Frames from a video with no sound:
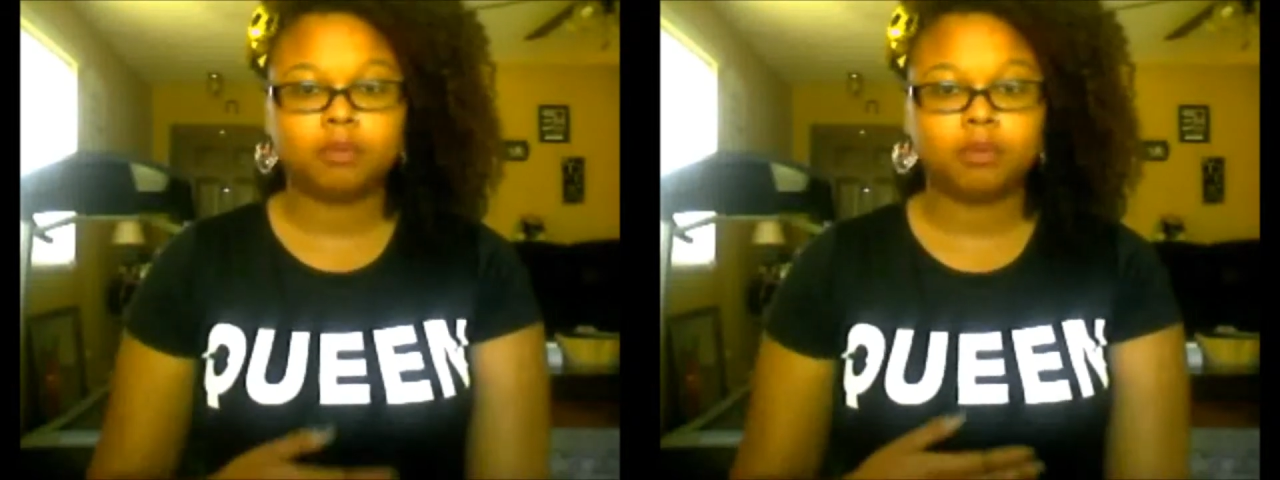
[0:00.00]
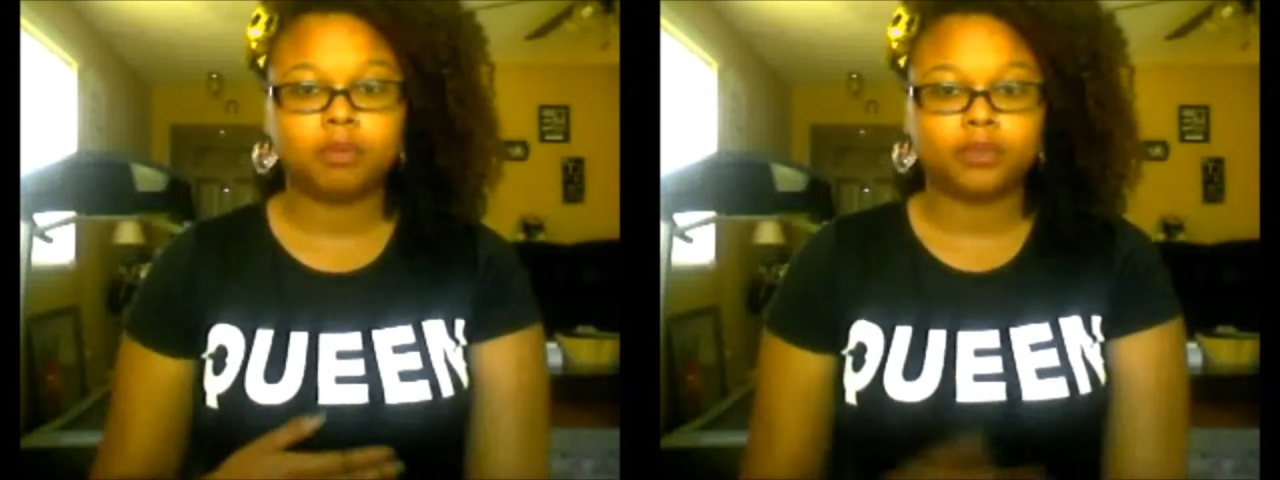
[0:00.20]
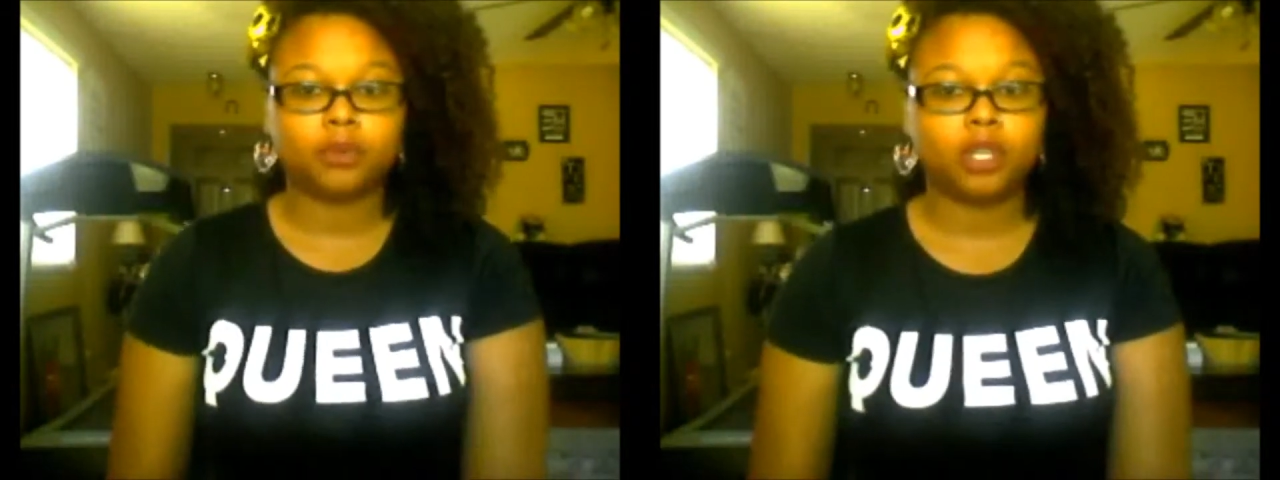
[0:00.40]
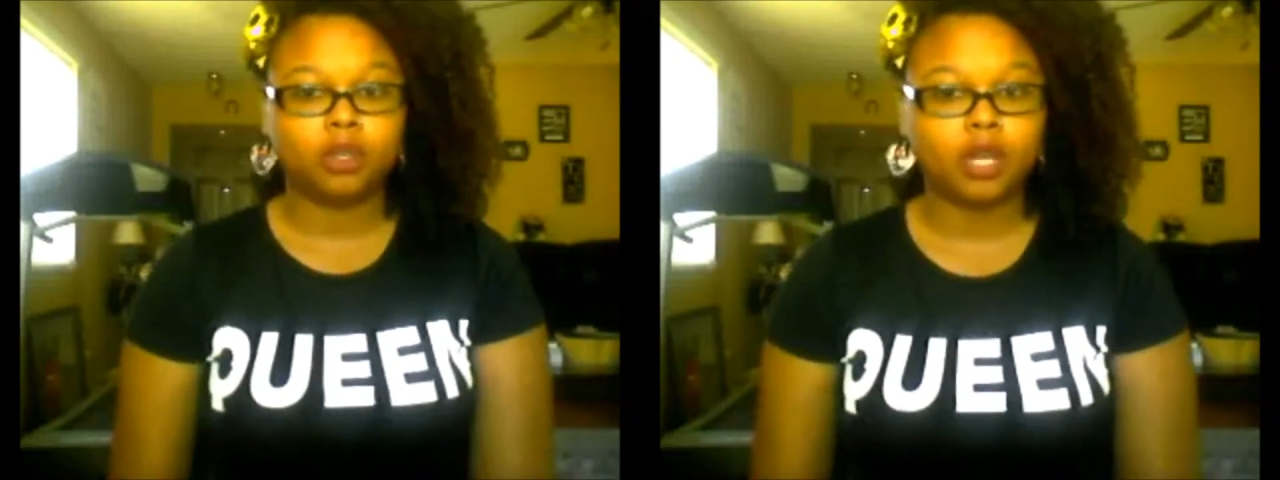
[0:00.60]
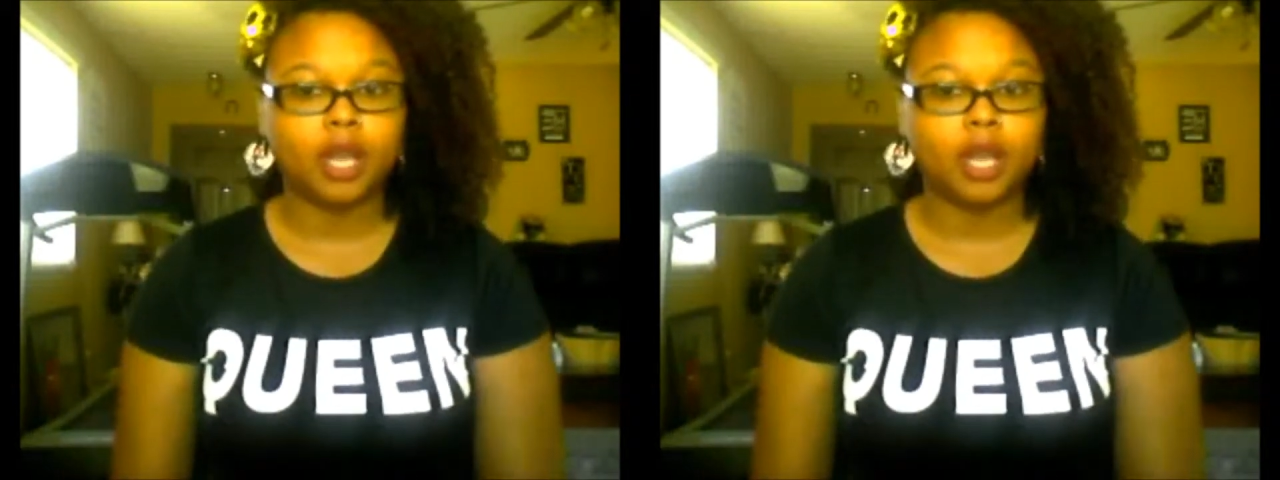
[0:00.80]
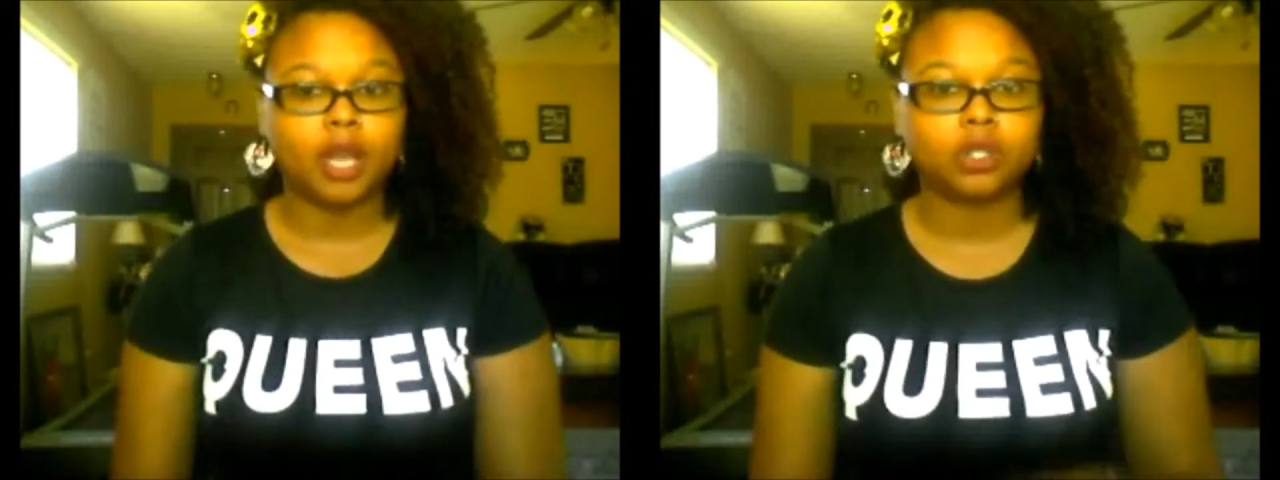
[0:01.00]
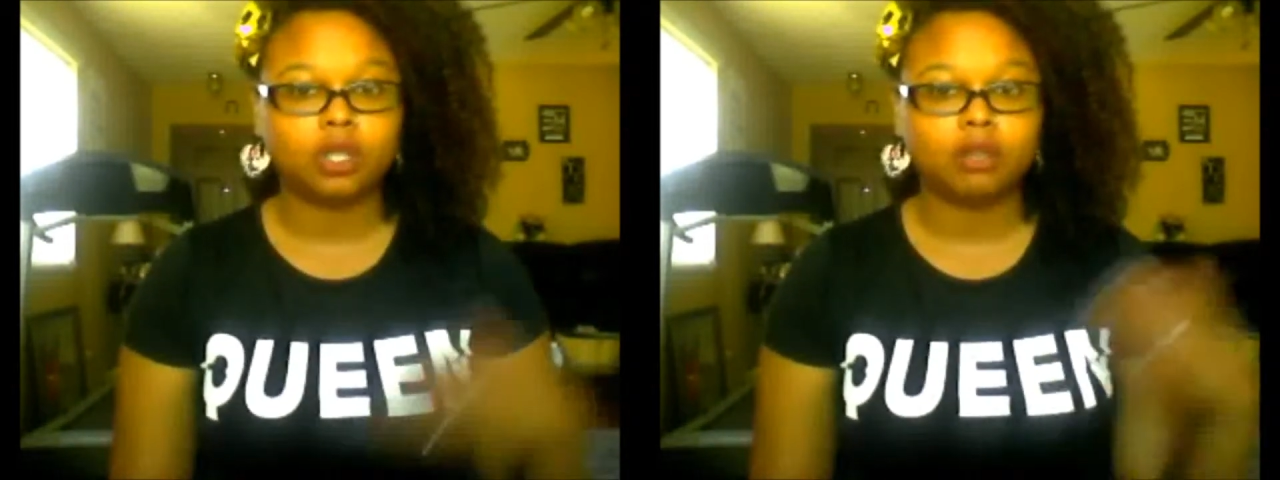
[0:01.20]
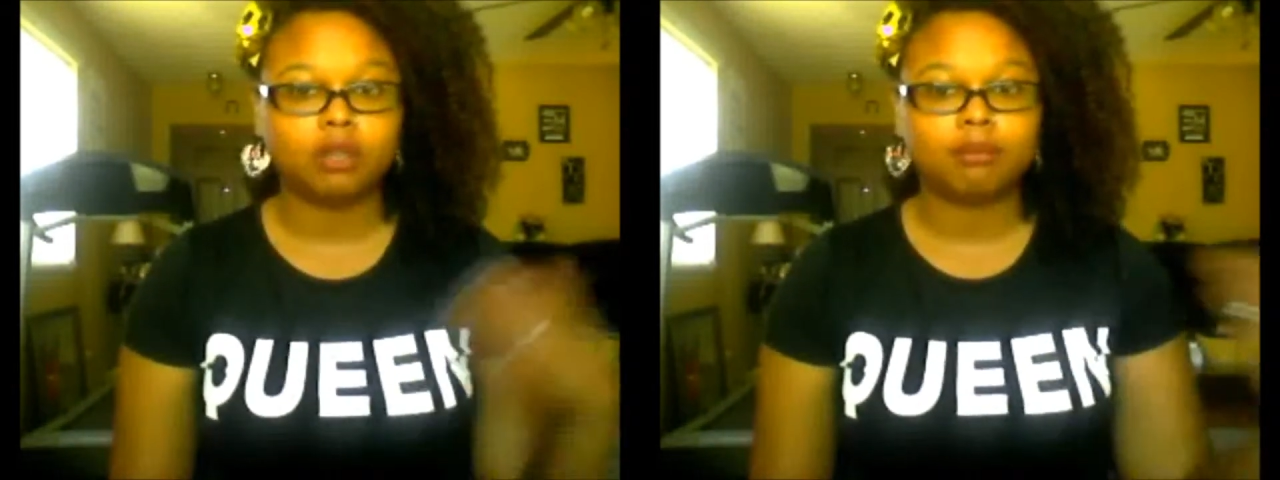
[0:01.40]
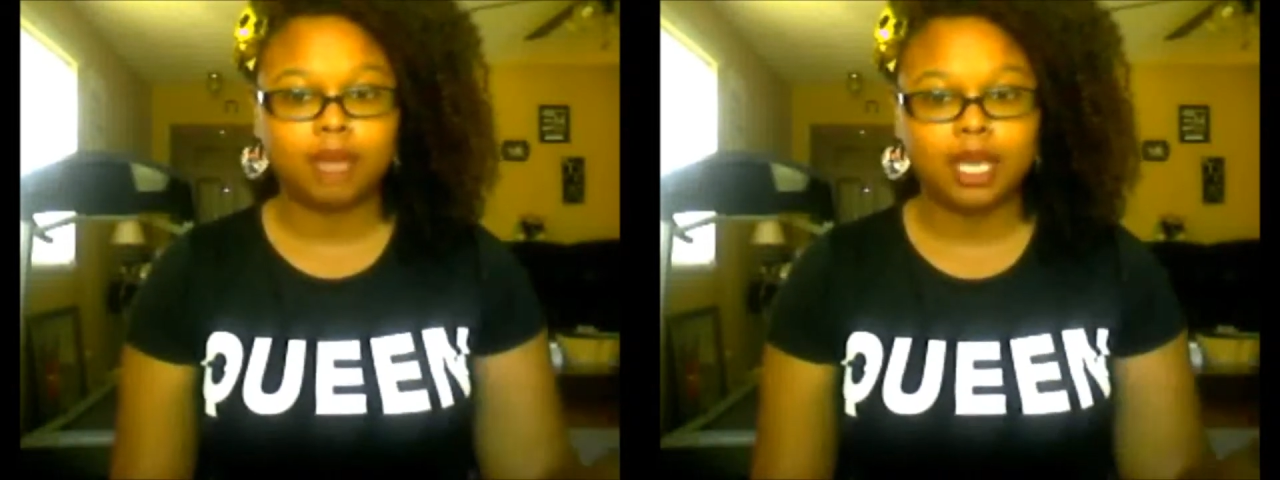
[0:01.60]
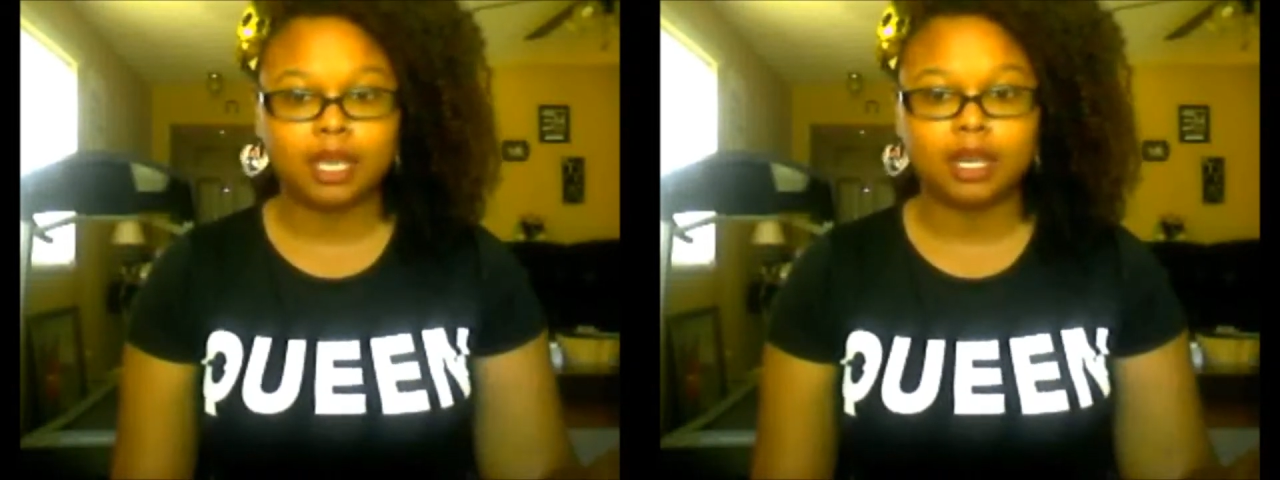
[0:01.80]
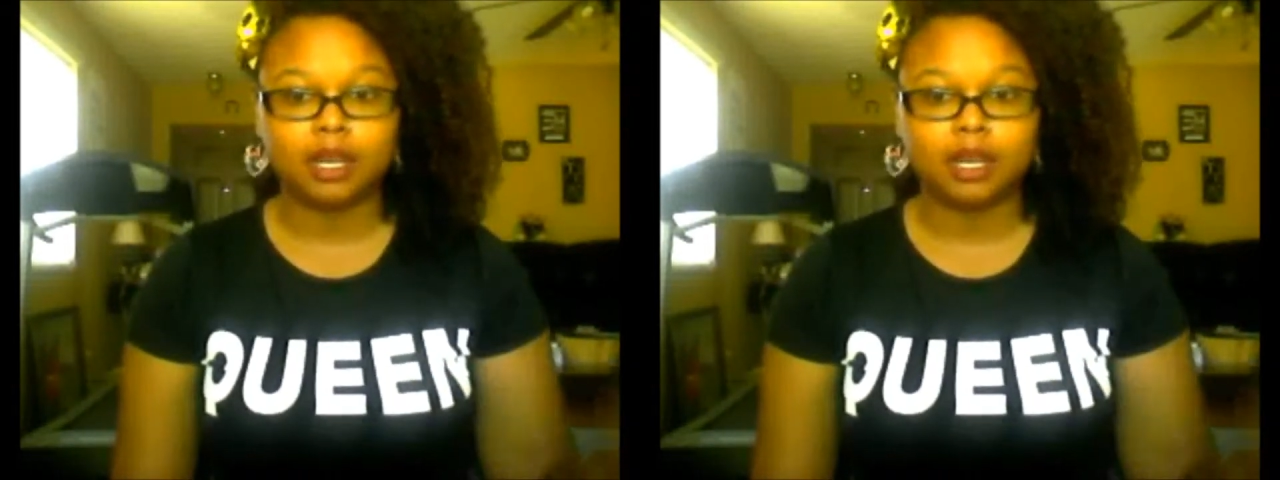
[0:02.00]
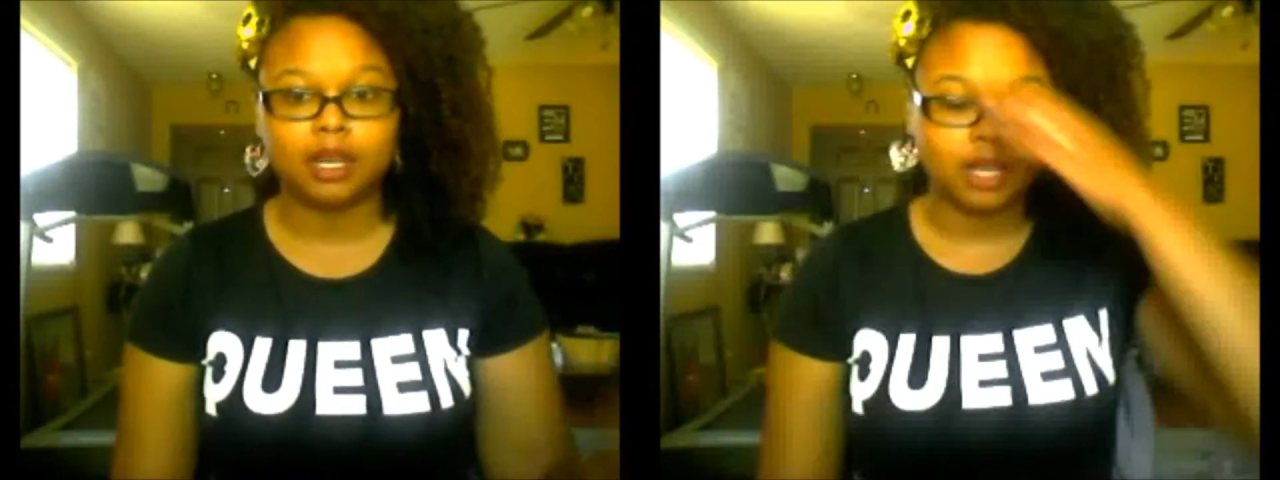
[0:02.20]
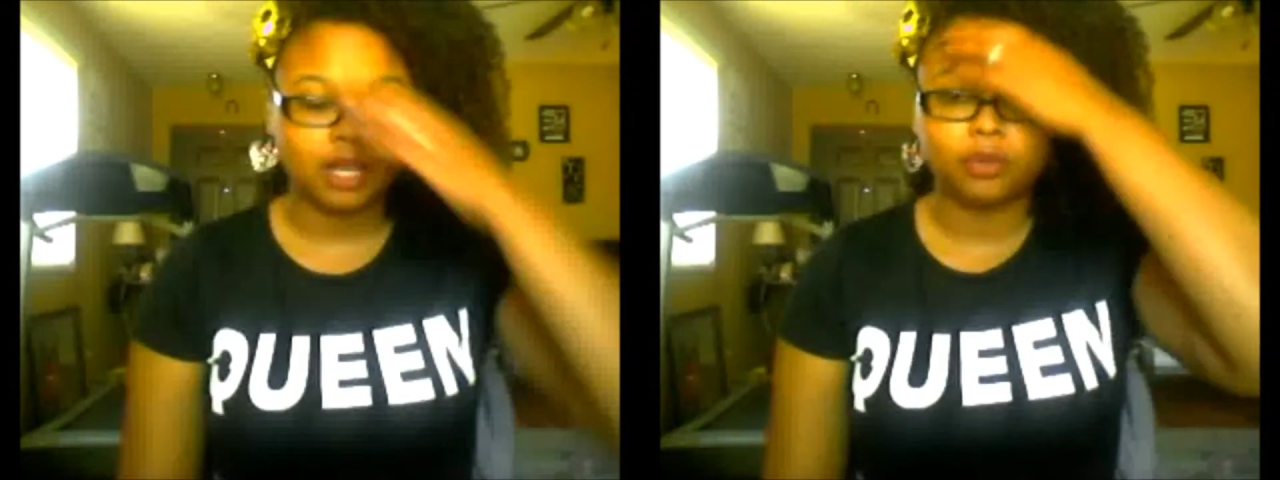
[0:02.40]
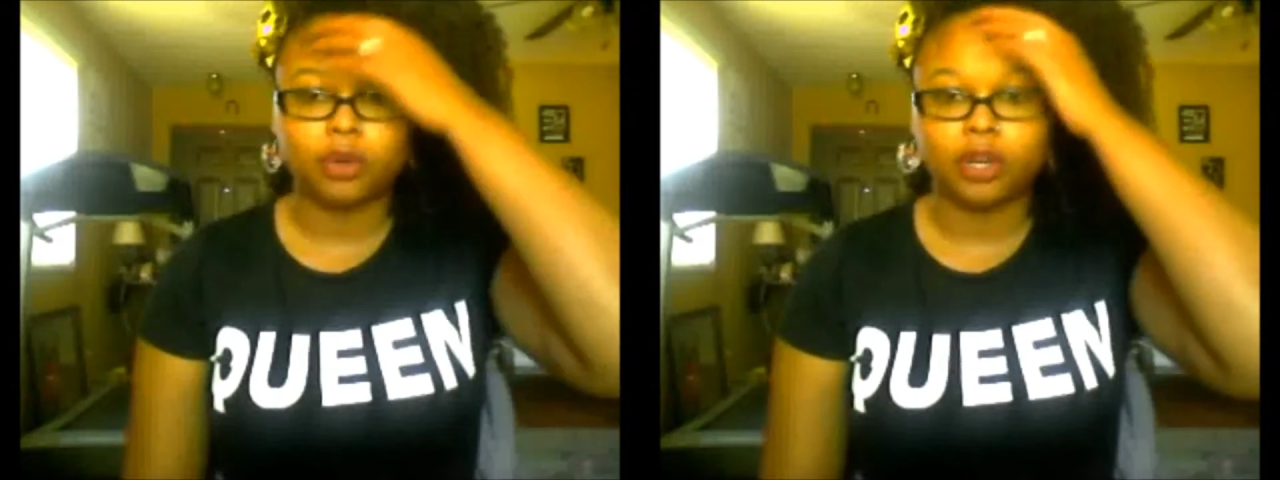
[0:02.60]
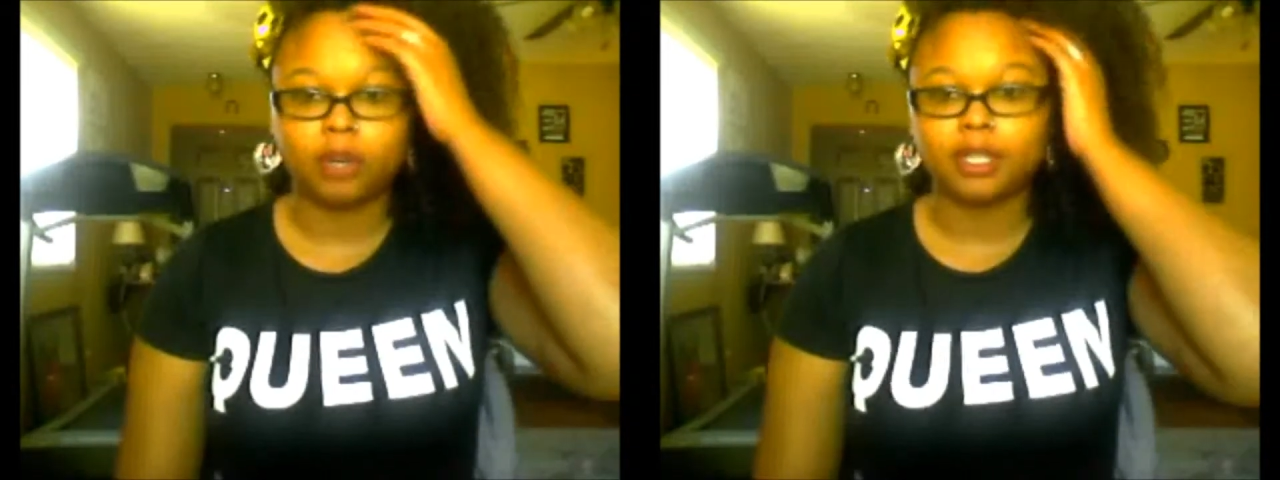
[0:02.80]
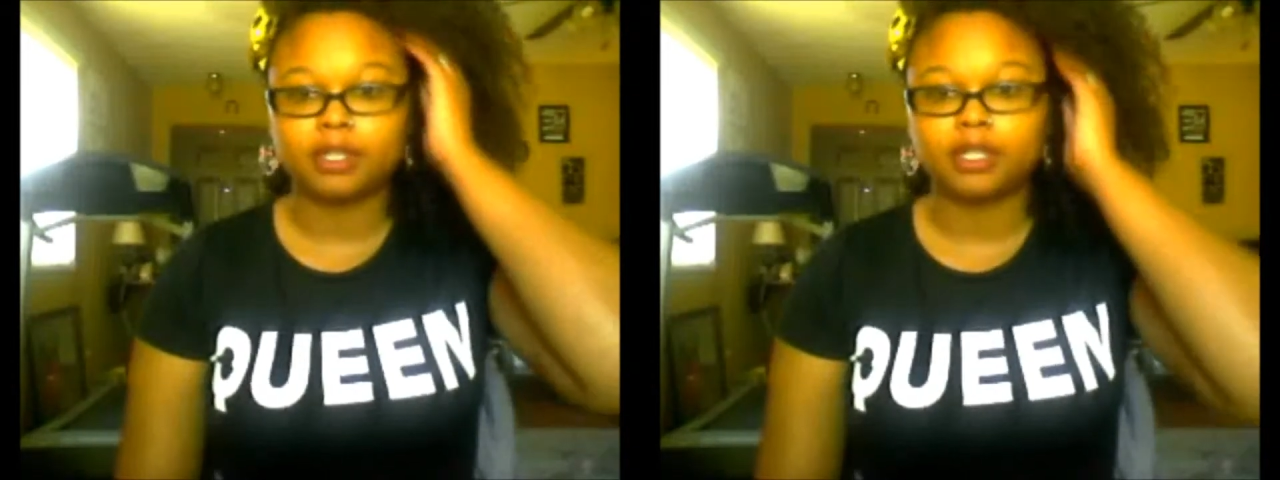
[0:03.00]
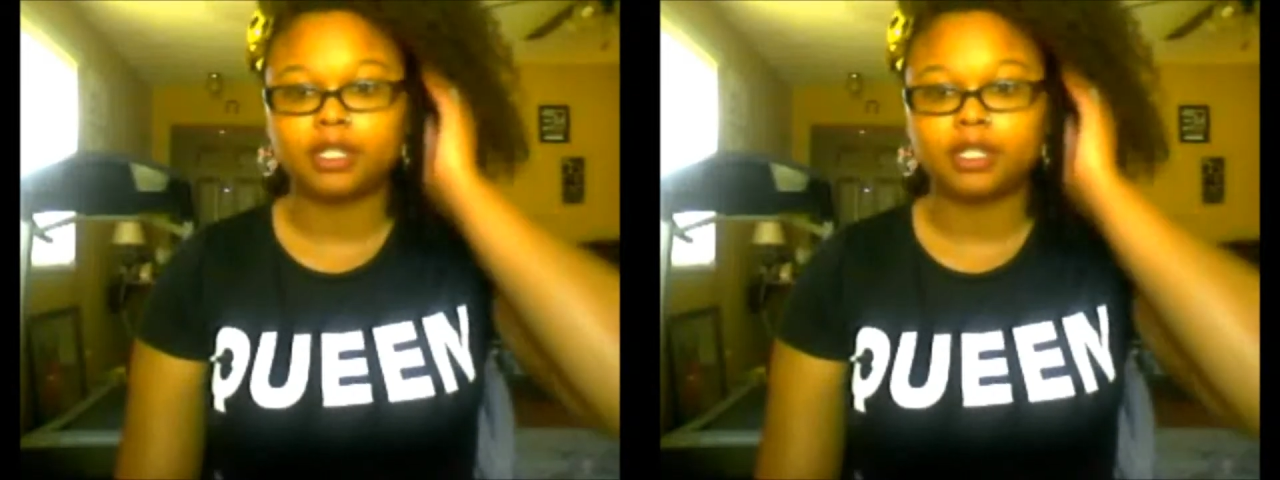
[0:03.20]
before you can actually make any money for your business.